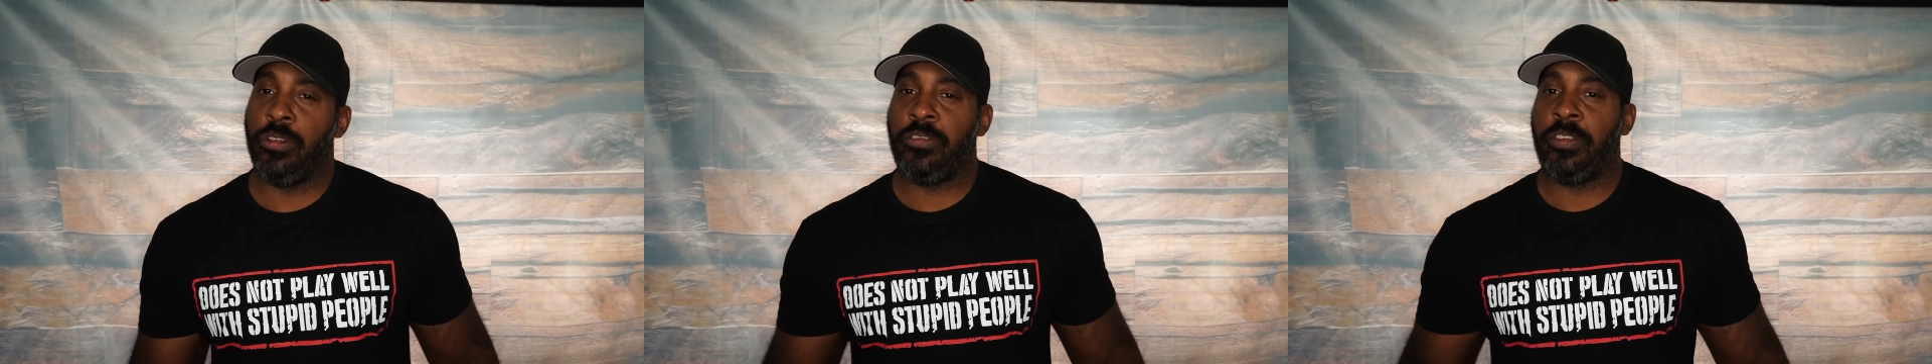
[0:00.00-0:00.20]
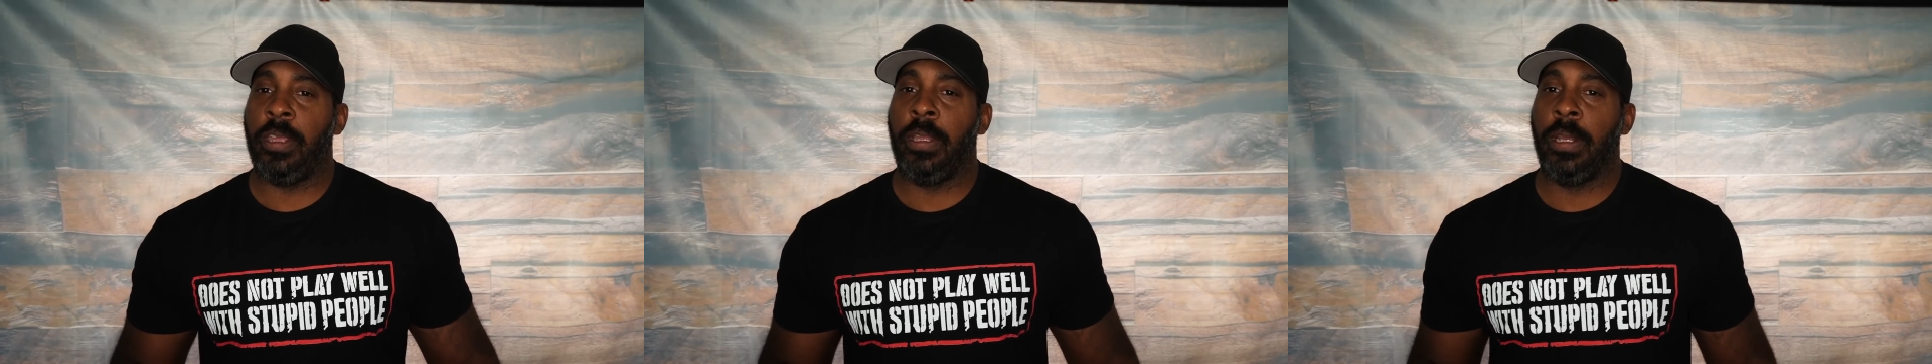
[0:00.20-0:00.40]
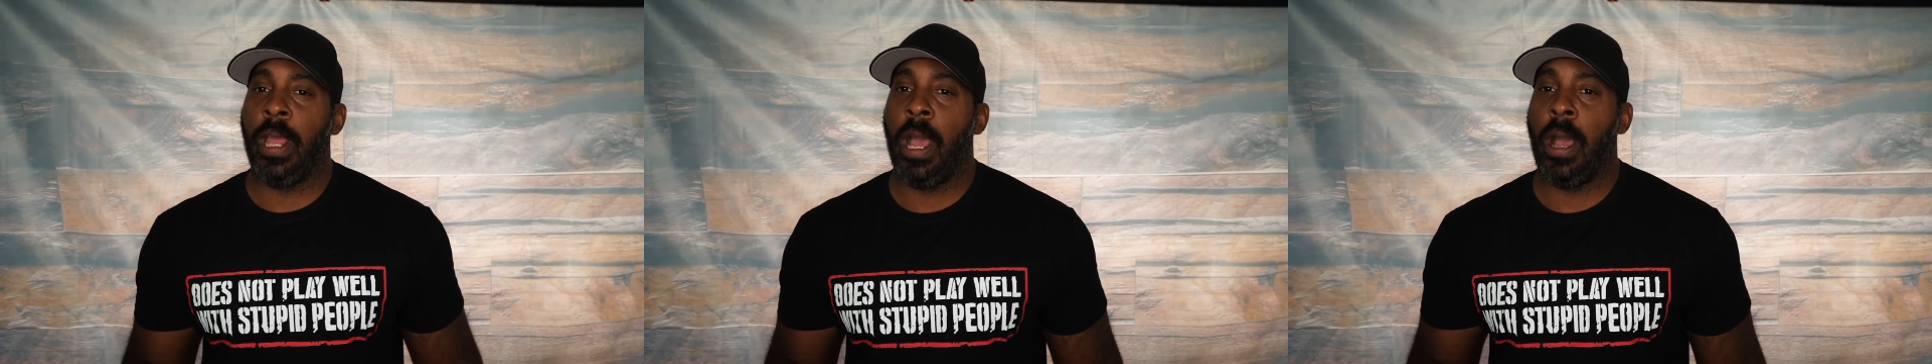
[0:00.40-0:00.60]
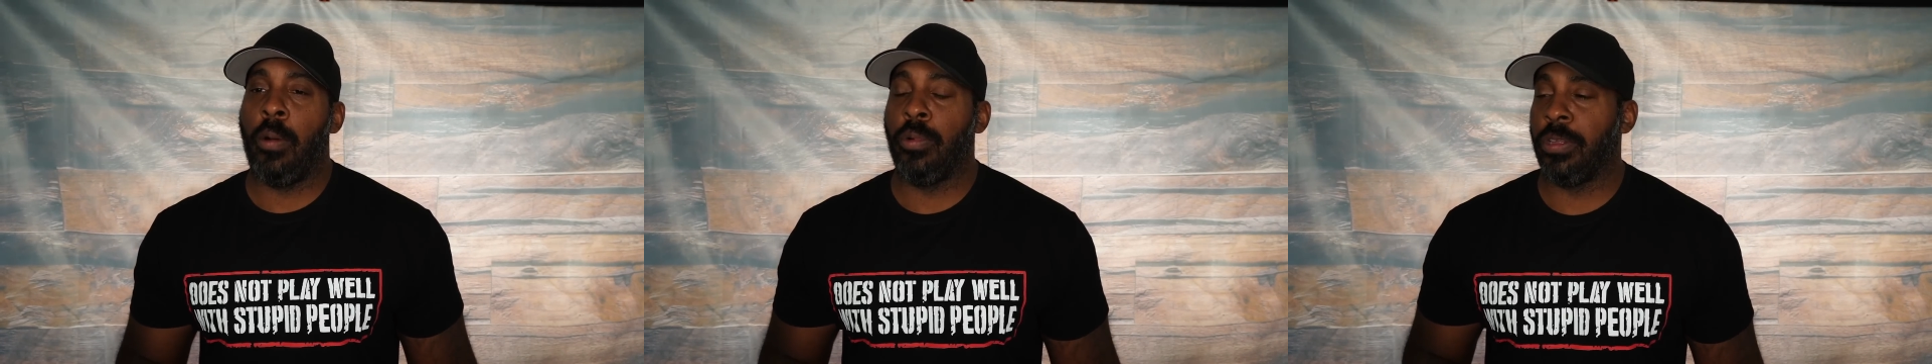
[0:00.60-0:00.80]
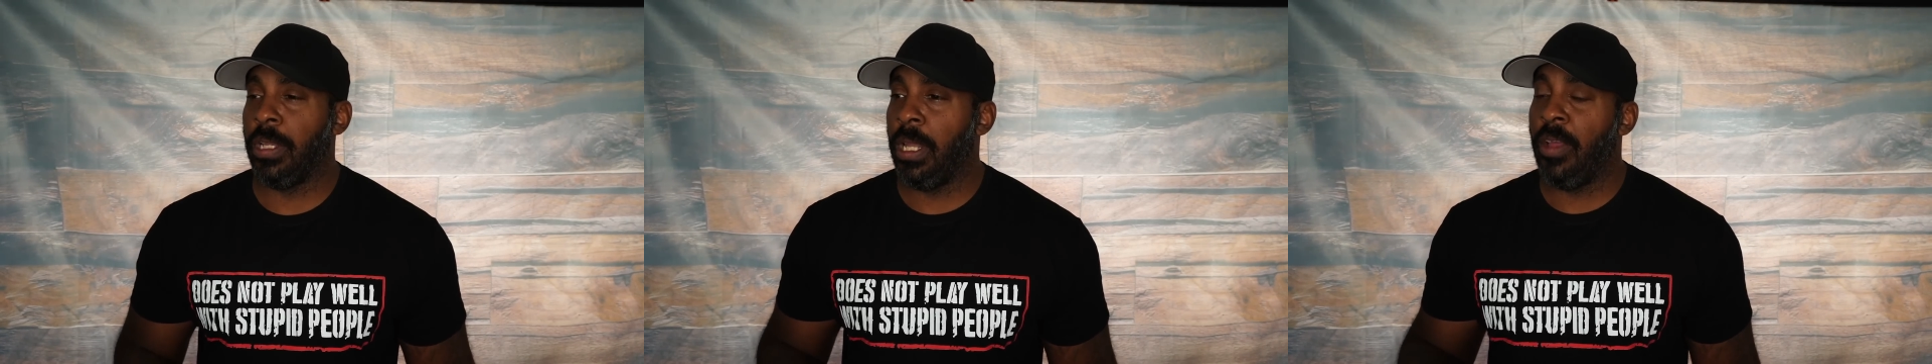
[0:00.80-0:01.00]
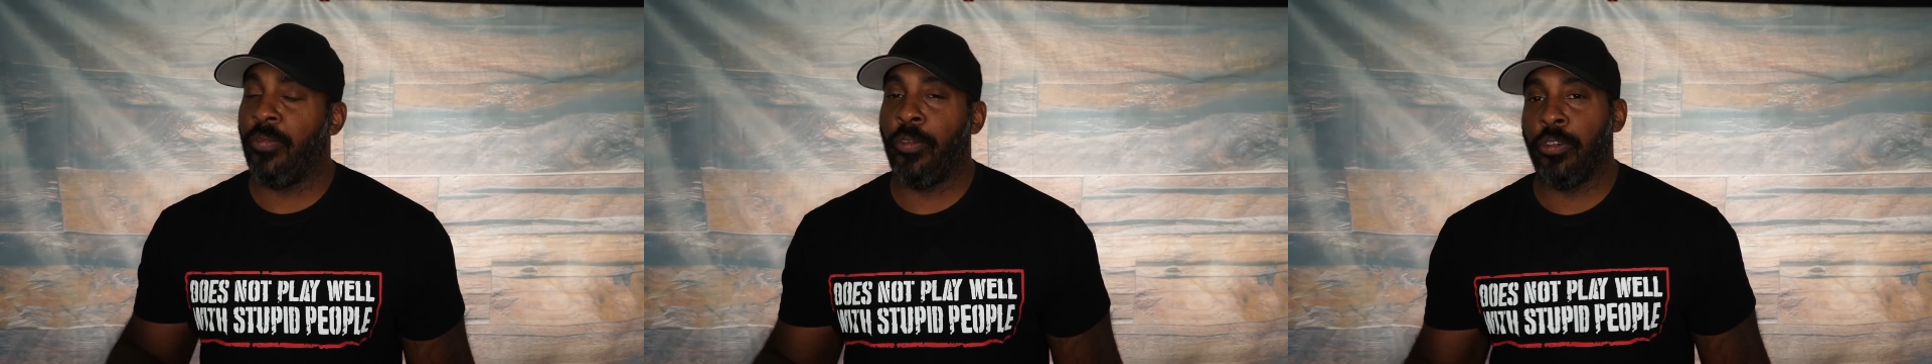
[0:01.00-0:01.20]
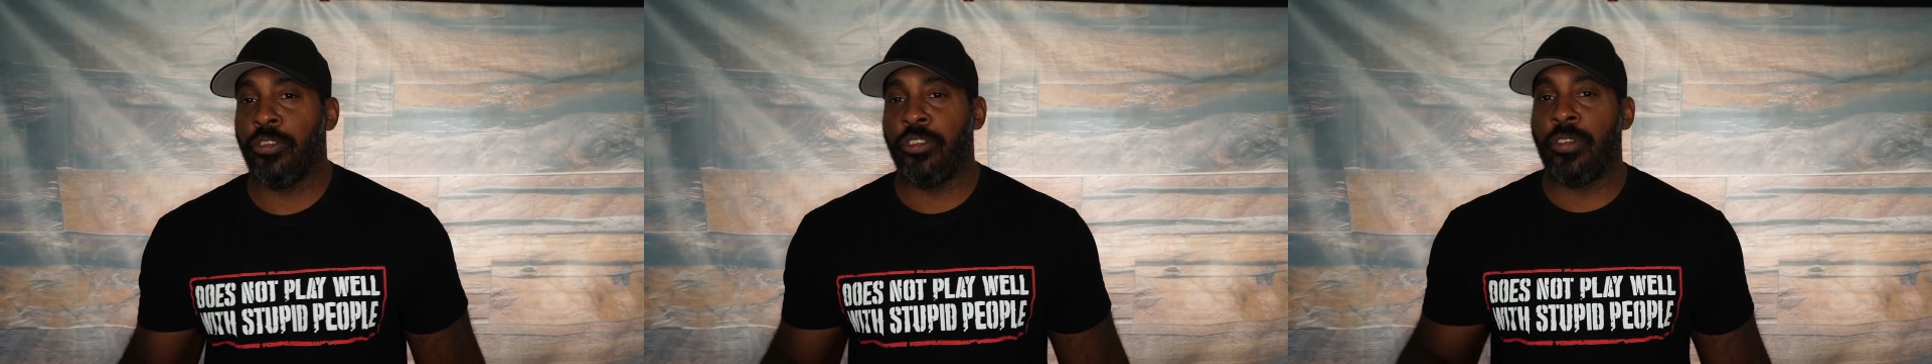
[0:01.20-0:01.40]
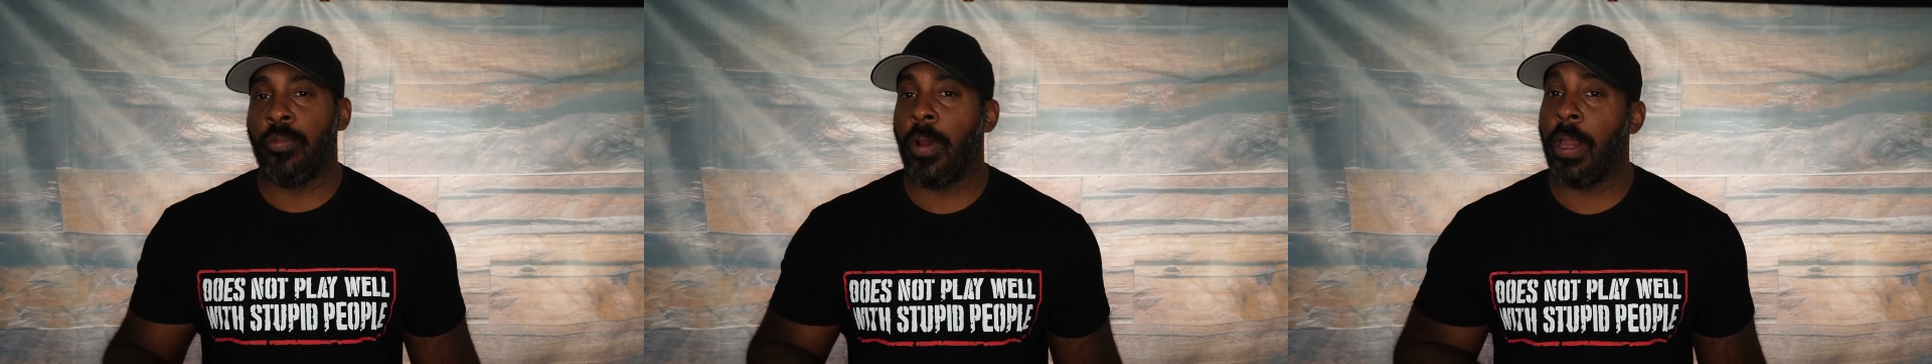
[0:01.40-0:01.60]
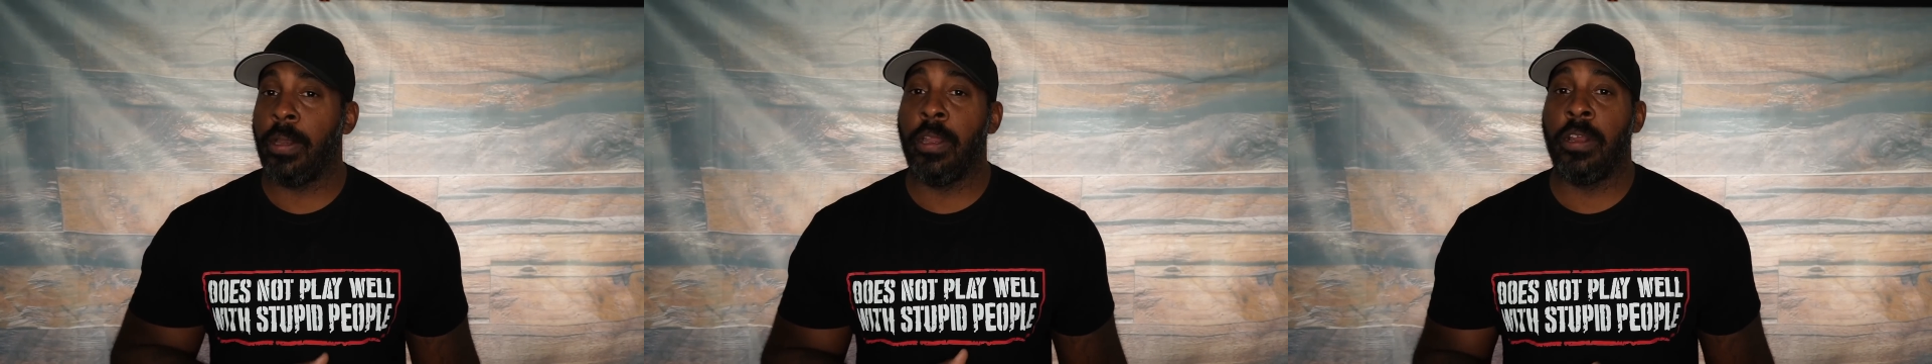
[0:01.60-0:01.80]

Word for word: of seeing now with the left versus the right.